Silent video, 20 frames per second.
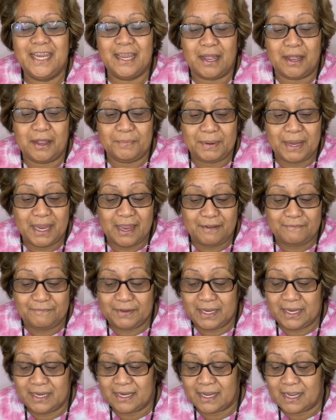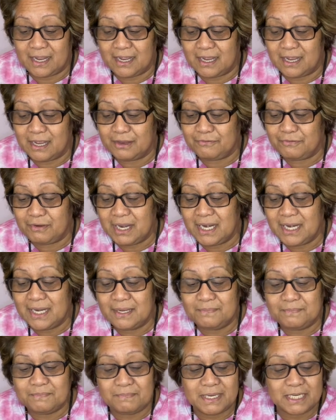I'm having a green
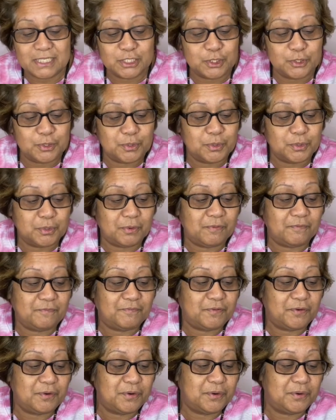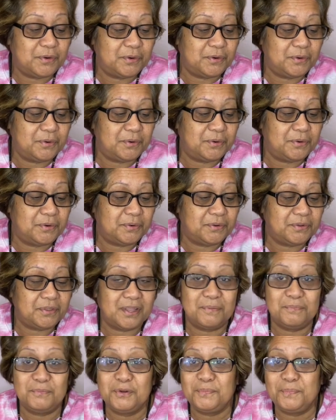lip mussel for the
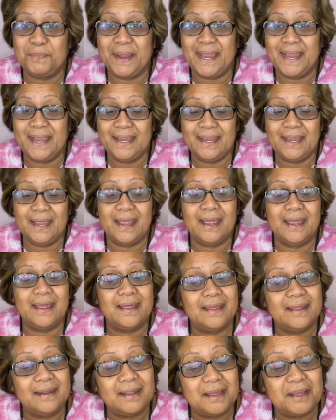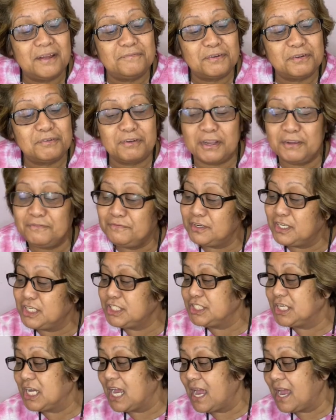mukbang and half a
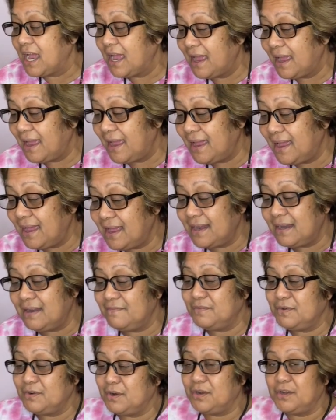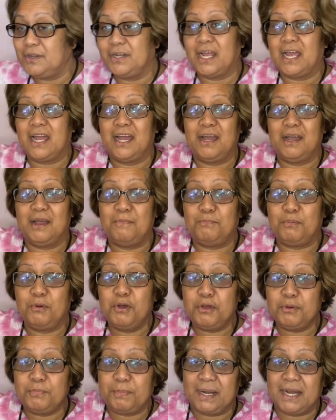crayfish, and I've got
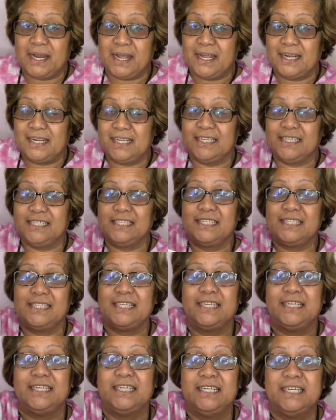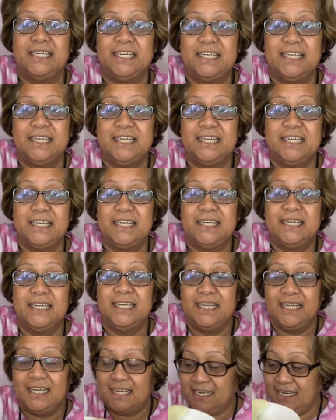boiled bananas,
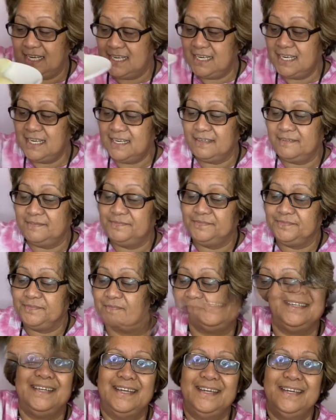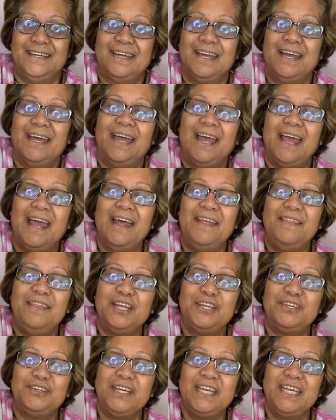and the
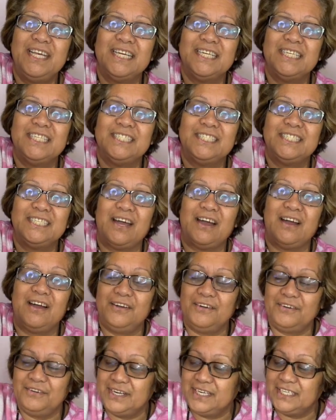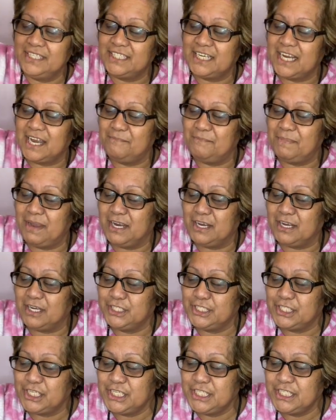drink is orange and mango
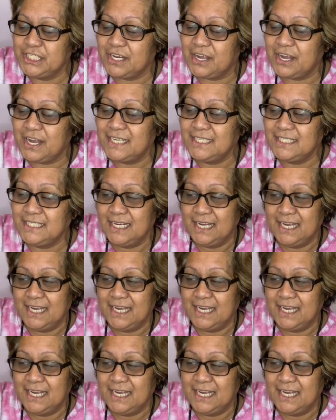juice, guys.